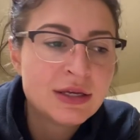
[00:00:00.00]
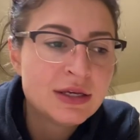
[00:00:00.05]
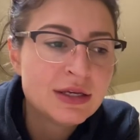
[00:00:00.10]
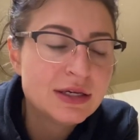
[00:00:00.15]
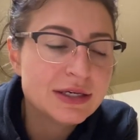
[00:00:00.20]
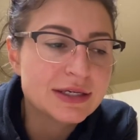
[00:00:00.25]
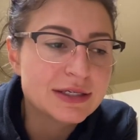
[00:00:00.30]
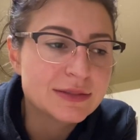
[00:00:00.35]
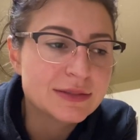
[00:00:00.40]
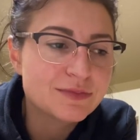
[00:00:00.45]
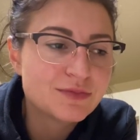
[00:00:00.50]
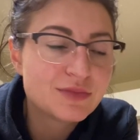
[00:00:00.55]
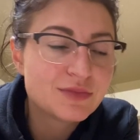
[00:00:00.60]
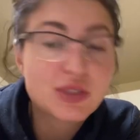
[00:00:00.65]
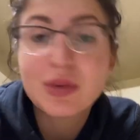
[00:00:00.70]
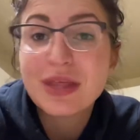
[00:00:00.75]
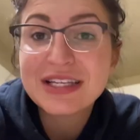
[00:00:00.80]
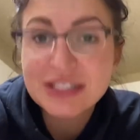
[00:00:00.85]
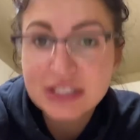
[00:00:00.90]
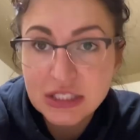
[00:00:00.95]
So
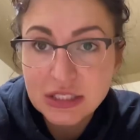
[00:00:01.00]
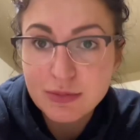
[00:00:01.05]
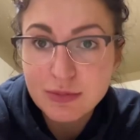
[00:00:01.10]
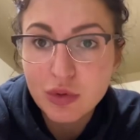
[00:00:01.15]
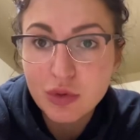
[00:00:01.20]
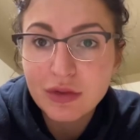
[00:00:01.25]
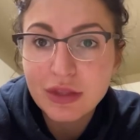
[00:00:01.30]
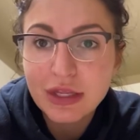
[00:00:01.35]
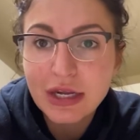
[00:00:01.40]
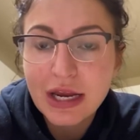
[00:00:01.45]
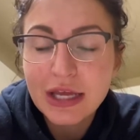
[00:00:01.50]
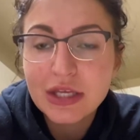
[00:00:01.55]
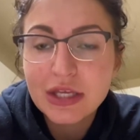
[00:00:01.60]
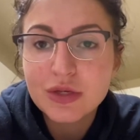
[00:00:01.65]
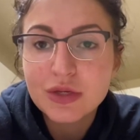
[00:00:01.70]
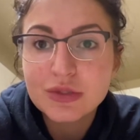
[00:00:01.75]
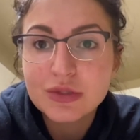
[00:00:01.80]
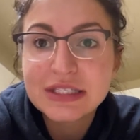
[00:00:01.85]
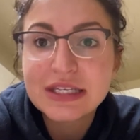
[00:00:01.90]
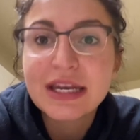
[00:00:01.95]
that's the smoker that I
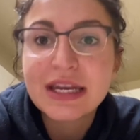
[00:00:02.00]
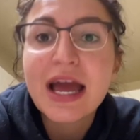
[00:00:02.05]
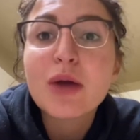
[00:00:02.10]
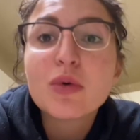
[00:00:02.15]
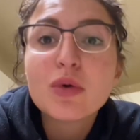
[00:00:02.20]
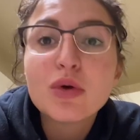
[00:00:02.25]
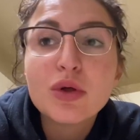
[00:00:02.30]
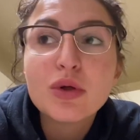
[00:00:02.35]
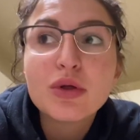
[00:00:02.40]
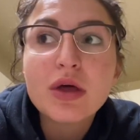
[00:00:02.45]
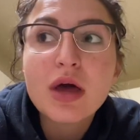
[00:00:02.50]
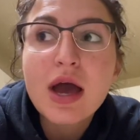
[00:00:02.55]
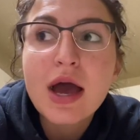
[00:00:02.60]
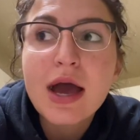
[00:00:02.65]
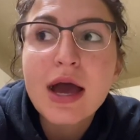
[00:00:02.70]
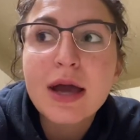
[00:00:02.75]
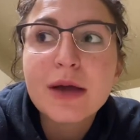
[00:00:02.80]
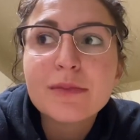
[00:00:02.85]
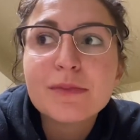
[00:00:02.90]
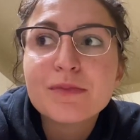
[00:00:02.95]
use, and I will,
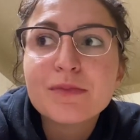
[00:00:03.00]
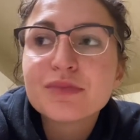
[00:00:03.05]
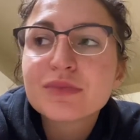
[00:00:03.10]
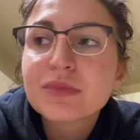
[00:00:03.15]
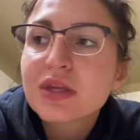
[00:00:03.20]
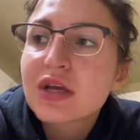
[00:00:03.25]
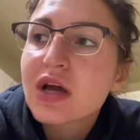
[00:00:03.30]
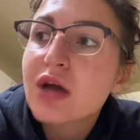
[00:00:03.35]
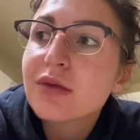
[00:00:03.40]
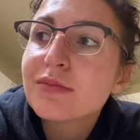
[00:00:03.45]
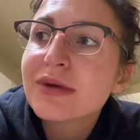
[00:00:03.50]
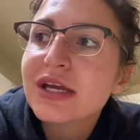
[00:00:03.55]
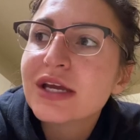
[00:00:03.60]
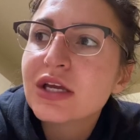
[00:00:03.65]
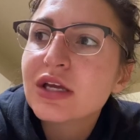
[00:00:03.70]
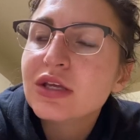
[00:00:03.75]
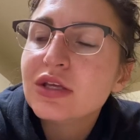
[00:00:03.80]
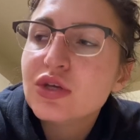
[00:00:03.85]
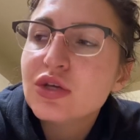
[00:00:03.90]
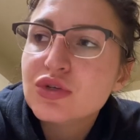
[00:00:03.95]
on my
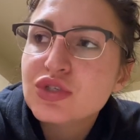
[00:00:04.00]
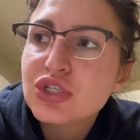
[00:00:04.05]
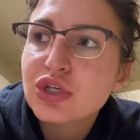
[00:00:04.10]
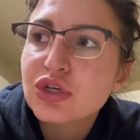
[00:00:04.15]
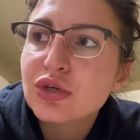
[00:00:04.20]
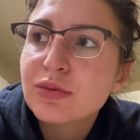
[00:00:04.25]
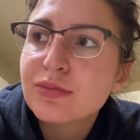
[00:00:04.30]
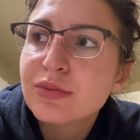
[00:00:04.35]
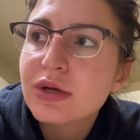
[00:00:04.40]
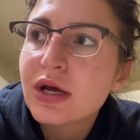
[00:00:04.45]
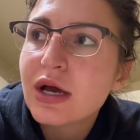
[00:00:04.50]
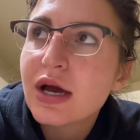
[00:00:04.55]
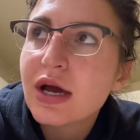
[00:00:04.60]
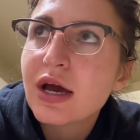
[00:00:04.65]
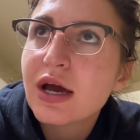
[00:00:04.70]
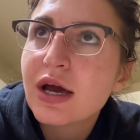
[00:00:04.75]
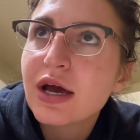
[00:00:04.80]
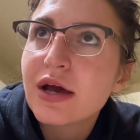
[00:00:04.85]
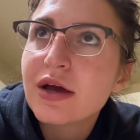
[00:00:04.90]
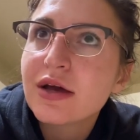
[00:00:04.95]
YouTube,
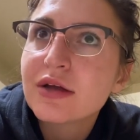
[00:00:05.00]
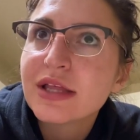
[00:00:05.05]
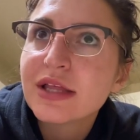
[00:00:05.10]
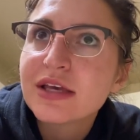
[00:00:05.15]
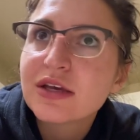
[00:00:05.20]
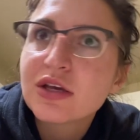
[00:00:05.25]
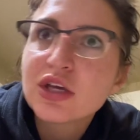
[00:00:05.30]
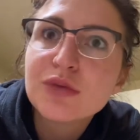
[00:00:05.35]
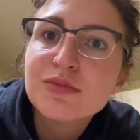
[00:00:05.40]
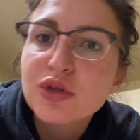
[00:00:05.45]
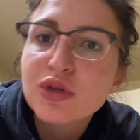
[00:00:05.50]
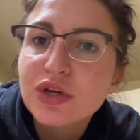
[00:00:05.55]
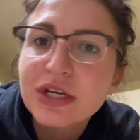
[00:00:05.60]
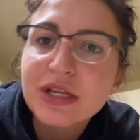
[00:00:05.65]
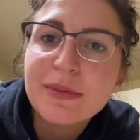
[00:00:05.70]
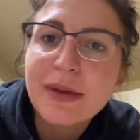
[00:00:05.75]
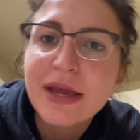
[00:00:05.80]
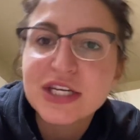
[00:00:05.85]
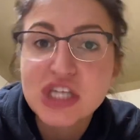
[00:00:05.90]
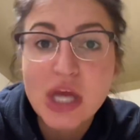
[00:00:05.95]
like community
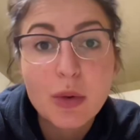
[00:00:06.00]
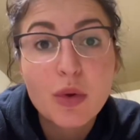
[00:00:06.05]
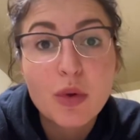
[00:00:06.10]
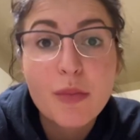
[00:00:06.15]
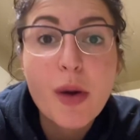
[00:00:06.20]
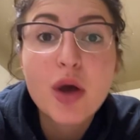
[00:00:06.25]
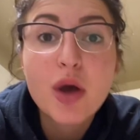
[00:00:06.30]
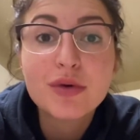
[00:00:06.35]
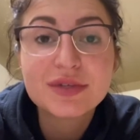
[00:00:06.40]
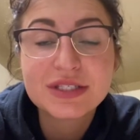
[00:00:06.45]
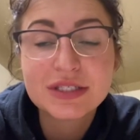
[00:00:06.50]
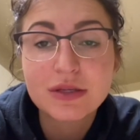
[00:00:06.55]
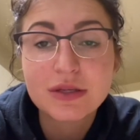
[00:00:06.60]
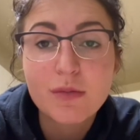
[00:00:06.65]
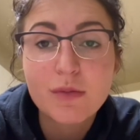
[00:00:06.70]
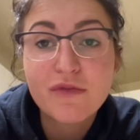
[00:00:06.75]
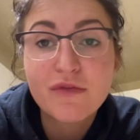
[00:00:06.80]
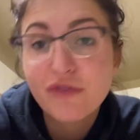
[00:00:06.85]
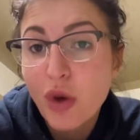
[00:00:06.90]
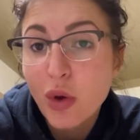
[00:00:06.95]
page, I will post
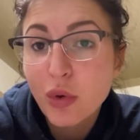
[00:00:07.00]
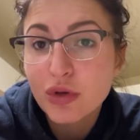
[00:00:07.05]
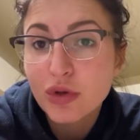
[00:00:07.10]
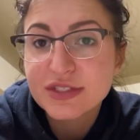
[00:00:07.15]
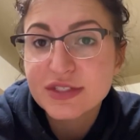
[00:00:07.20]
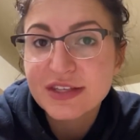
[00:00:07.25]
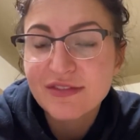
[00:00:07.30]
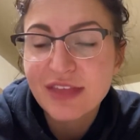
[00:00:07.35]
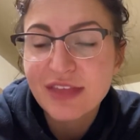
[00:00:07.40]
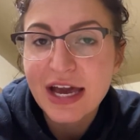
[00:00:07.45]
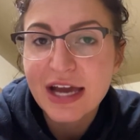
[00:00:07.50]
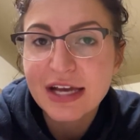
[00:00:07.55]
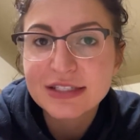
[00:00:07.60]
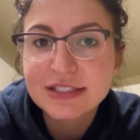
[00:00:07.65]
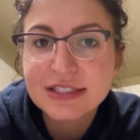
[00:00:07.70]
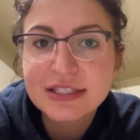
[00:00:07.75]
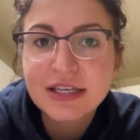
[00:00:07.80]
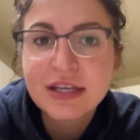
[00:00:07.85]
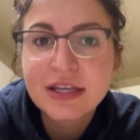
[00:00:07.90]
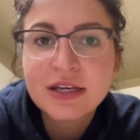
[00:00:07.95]
some photos of
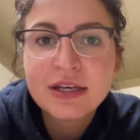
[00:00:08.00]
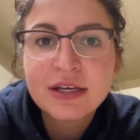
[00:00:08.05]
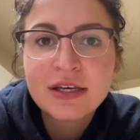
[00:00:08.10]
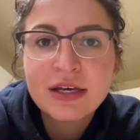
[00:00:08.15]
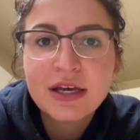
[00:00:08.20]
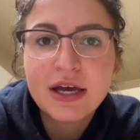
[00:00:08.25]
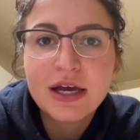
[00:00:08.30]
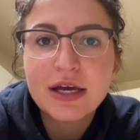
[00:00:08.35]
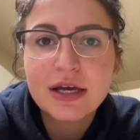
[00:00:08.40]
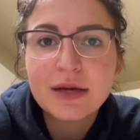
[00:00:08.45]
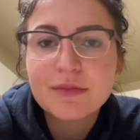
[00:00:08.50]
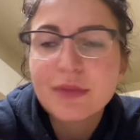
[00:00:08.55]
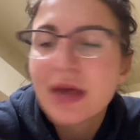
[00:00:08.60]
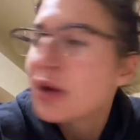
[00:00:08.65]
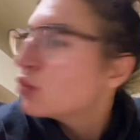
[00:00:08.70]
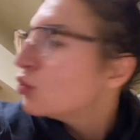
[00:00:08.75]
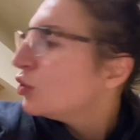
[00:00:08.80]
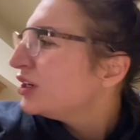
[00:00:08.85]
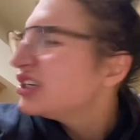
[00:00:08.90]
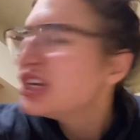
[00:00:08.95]
that. I
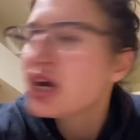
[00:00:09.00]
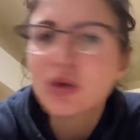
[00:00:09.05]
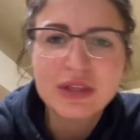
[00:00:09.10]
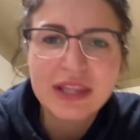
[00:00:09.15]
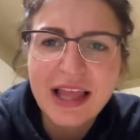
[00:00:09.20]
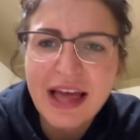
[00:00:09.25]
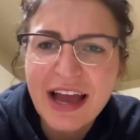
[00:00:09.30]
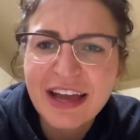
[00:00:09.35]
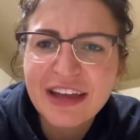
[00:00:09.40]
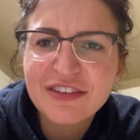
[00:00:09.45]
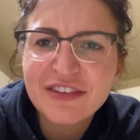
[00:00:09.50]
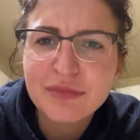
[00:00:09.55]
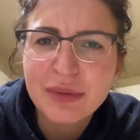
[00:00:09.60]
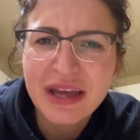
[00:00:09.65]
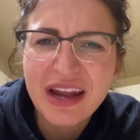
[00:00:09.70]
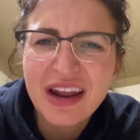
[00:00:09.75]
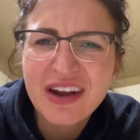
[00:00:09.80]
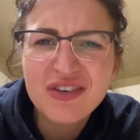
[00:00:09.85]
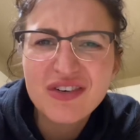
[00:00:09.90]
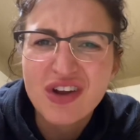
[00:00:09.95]
would go live, but
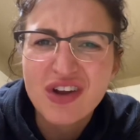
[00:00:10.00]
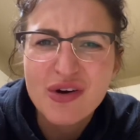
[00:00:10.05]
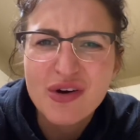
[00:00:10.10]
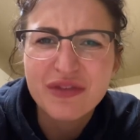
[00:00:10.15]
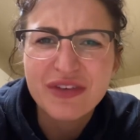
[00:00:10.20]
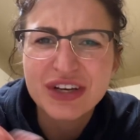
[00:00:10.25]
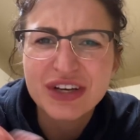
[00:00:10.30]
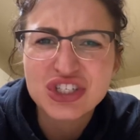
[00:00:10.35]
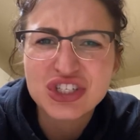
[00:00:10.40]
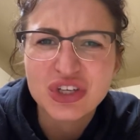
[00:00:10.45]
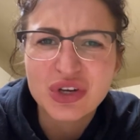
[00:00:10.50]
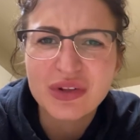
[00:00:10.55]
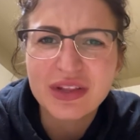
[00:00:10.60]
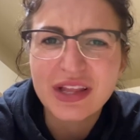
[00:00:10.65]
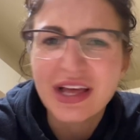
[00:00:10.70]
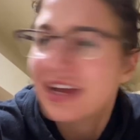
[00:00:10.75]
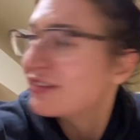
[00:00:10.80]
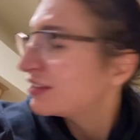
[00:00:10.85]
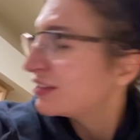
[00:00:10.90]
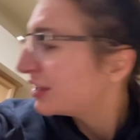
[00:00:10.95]
I don't know if I should go live at